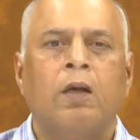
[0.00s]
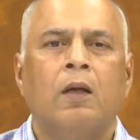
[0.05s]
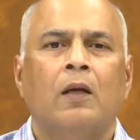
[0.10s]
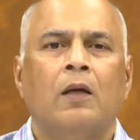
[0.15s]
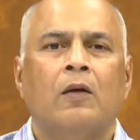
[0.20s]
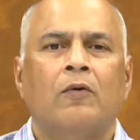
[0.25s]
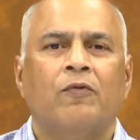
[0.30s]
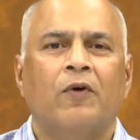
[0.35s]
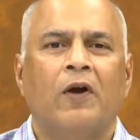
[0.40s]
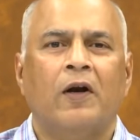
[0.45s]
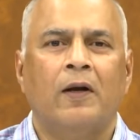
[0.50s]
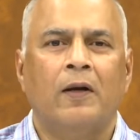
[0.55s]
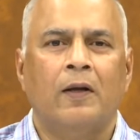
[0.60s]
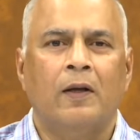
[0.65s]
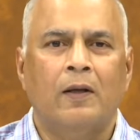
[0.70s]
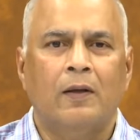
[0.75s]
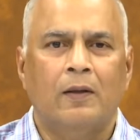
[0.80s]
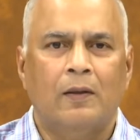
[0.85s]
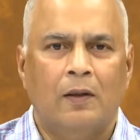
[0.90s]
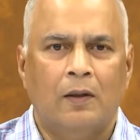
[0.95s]
for a
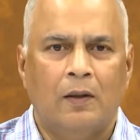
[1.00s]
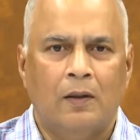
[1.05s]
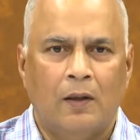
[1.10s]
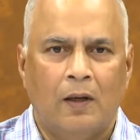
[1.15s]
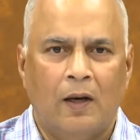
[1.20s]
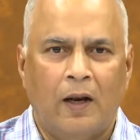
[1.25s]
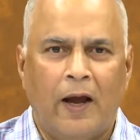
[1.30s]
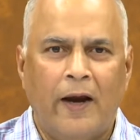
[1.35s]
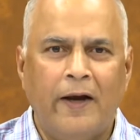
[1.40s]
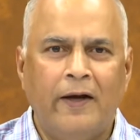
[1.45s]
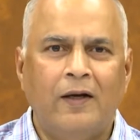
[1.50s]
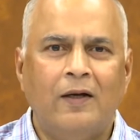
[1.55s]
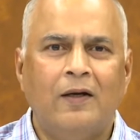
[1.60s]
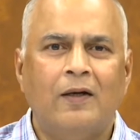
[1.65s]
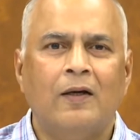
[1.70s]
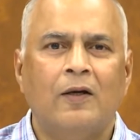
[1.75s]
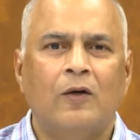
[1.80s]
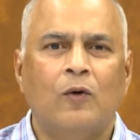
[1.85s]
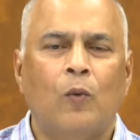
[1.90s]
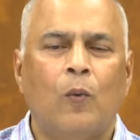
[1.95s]
light
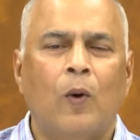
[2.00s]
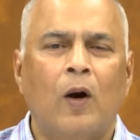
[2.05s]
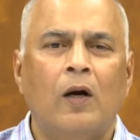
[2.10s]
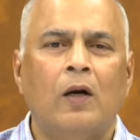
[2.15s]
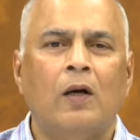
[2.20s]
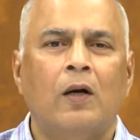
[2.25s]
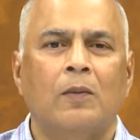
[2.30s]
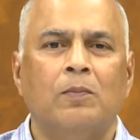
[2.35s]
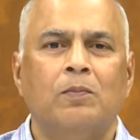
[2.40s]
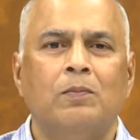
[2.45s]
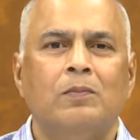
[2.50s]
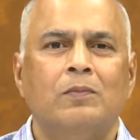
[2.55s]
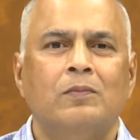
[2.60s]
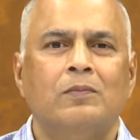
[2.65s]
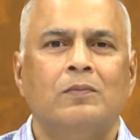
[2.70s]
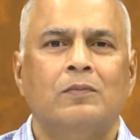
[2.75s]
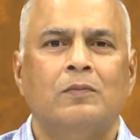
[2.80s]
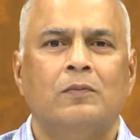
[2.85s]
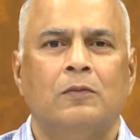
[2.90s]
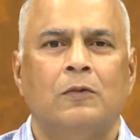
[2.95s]
quantum
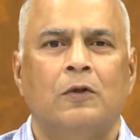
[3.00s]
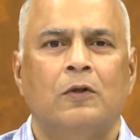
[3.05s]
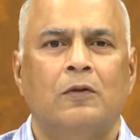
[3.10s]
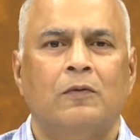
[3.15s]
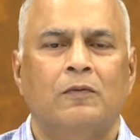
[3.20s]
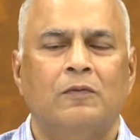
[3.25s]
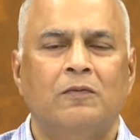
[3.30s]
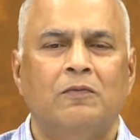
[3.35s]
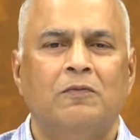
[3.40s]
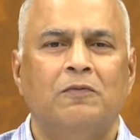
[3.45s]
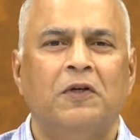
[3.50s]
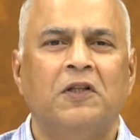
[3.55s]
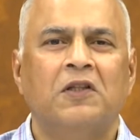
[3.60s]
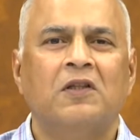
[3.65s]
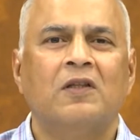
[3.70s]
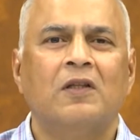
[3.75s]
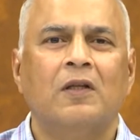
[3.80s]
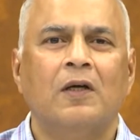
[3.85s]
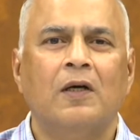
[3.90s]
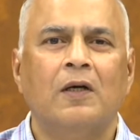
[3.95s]
with
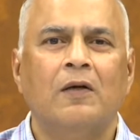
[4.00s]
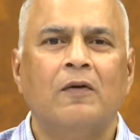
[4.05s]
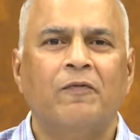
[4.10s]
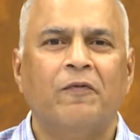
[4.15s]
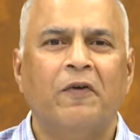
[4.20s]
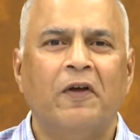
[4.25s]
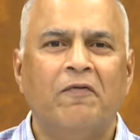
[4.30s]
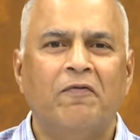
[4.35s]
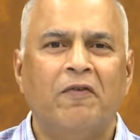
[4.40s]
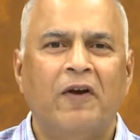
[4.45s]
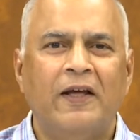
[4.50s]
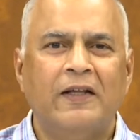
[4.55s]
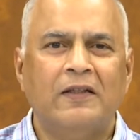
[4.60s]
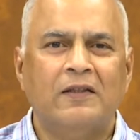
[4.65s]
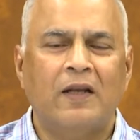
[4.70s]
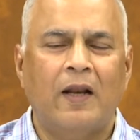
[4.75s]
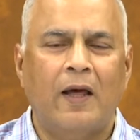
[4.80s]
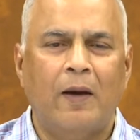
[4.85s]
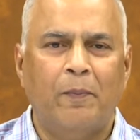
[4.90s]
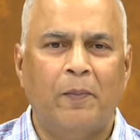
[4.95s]
the wavelength
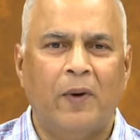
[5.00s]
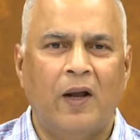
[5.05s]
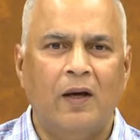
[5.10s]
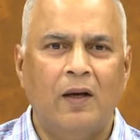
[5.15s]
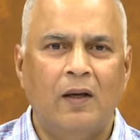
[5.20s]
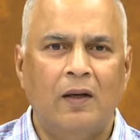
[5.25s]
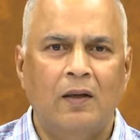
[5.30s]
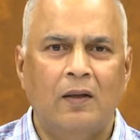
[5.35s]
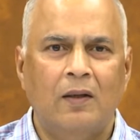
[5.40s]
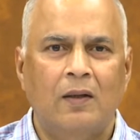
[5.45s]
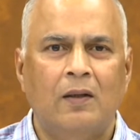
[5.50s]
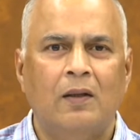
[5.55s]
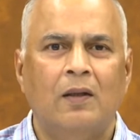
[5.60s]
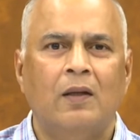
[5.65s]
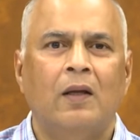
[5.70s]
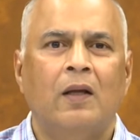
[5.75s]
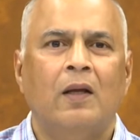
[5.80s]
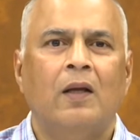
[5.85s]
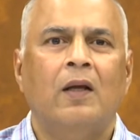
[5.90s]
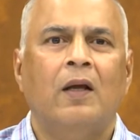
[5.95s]
lambda,
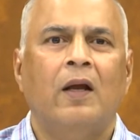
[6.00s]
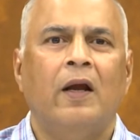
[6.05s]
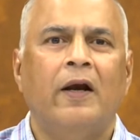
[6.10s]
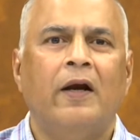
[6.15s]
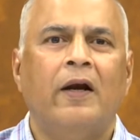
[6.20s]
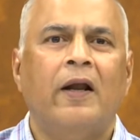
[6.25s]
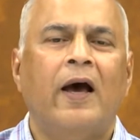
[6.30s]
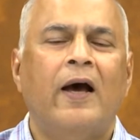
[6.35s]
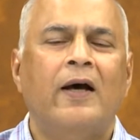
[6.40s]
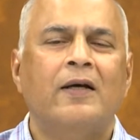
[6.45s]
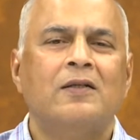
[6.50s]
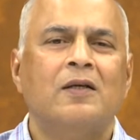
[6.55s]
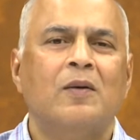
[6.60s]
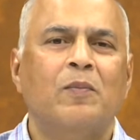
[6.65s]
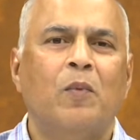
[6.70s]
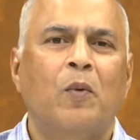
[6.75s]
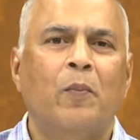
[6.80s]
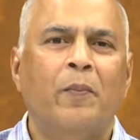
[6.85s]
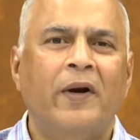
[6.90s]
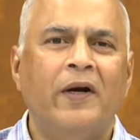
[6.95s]
it has a
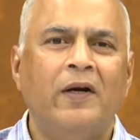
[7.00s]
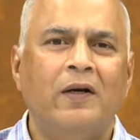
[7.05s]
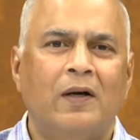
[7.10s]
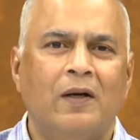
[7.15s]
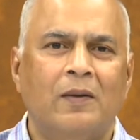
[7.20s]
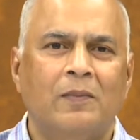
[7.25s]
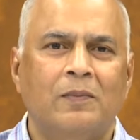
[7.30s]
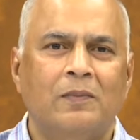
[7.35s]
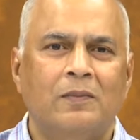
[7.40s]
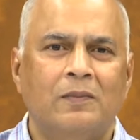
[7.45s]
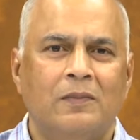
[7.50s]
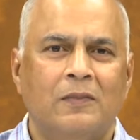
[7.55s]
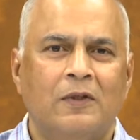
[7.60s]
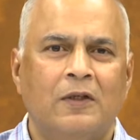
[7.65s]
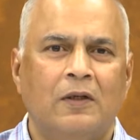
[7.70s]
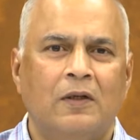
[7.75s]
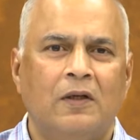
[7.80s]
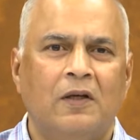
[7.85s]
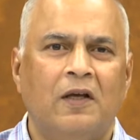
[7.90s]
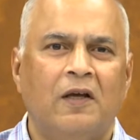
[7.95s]
momentum
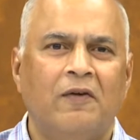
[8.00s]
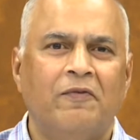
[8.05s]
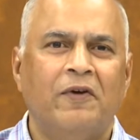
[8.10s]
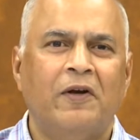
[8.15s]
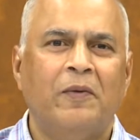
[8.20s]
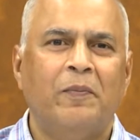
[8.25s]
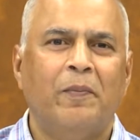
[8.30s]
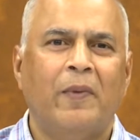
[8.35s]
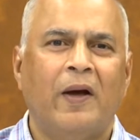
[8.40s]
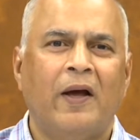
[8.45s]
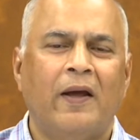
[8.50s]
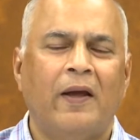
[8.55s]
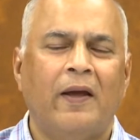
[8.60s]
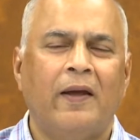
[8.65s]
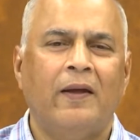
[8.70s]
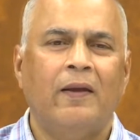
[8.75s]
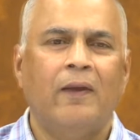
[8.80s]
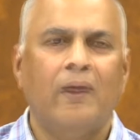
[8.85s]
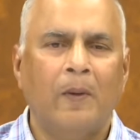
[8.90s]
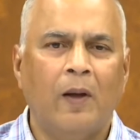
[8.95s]
given by
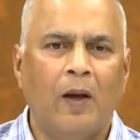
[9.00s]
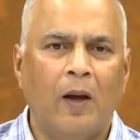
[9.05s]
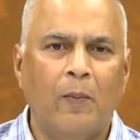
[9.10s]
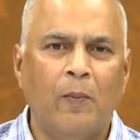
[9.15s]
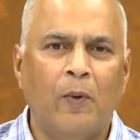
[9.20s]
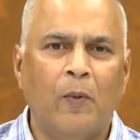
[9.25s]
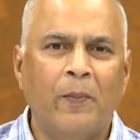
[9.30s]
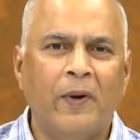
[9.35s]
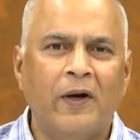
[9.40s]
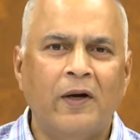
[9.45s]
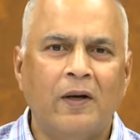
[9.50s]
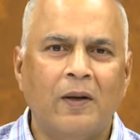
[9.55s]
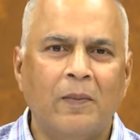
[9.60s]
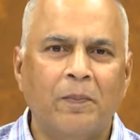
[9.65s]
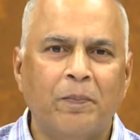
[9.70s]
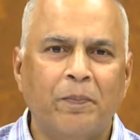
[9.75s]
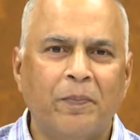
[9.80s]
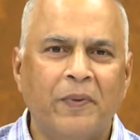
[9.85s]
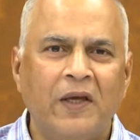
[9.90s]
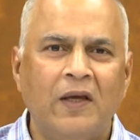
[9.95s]
a momentum
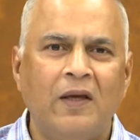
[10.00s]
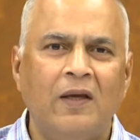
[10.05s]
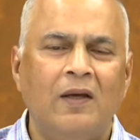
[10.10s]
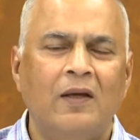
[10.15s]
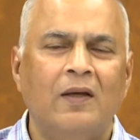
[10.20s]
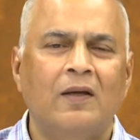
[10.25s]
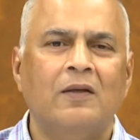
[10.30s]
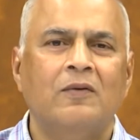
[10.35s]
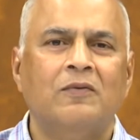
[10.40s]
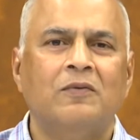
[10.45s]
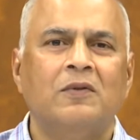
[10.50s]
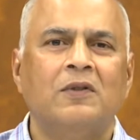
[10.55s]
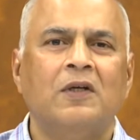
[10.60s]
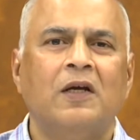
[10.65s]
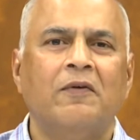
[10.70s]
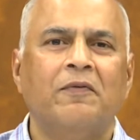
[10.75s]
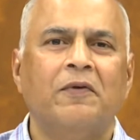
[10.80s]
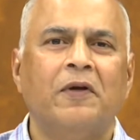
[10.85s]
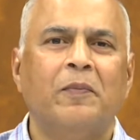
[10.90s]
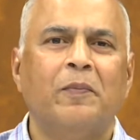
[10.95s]
P
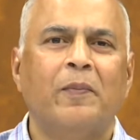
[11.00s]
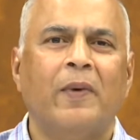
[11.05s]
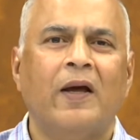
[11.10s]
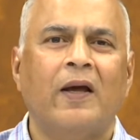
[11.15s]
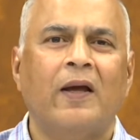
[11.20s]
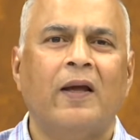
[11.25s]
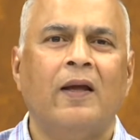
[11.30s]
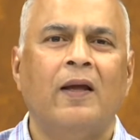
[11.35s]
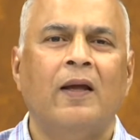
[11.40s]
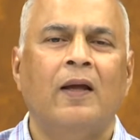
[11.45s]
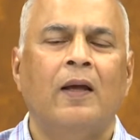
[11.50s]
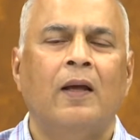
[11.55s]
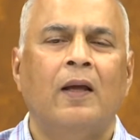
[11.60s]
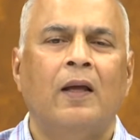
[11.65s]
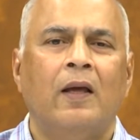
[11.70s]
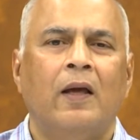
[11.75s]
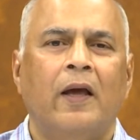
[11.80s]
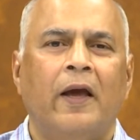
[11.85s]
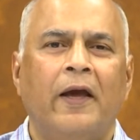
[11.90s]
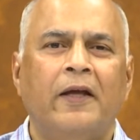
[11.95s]
given by
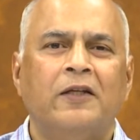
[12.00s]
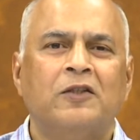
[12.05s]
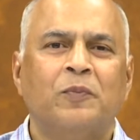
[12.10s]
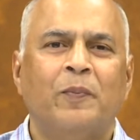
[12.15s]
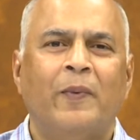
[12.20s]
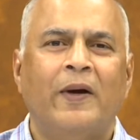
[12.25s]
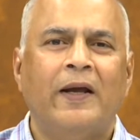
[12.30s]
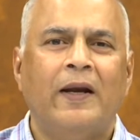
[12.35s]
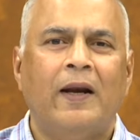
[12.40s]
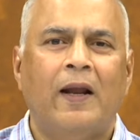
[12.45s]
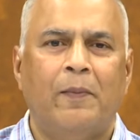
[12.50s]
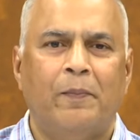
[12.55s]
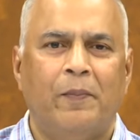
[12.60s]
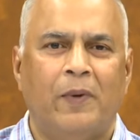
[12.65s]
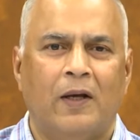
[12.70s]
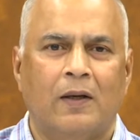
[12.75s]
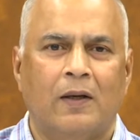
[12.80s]
h by lambda.